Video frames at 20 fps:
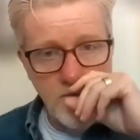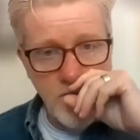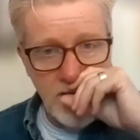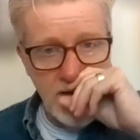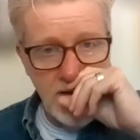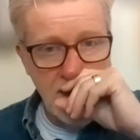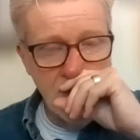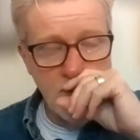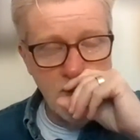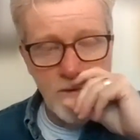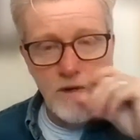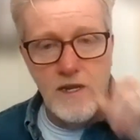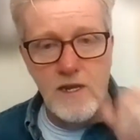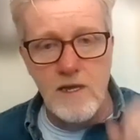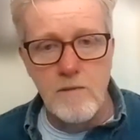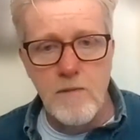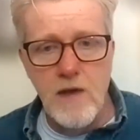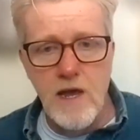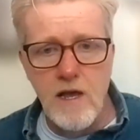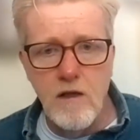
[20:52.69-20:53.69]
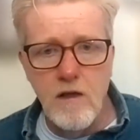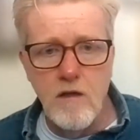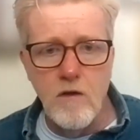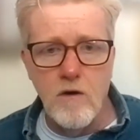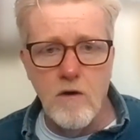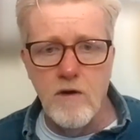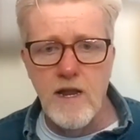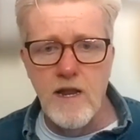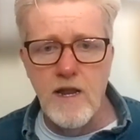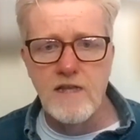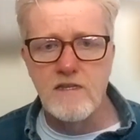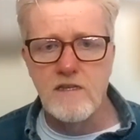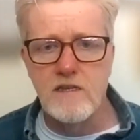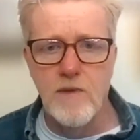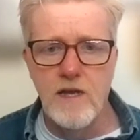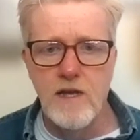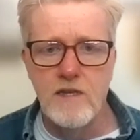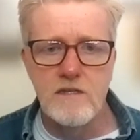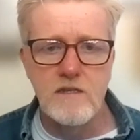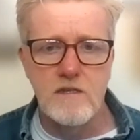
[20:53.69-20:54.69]
for either an email or an
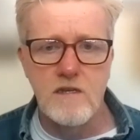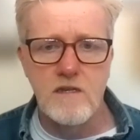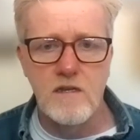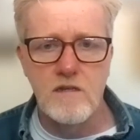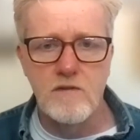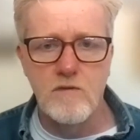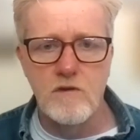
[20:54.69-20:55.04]
SMS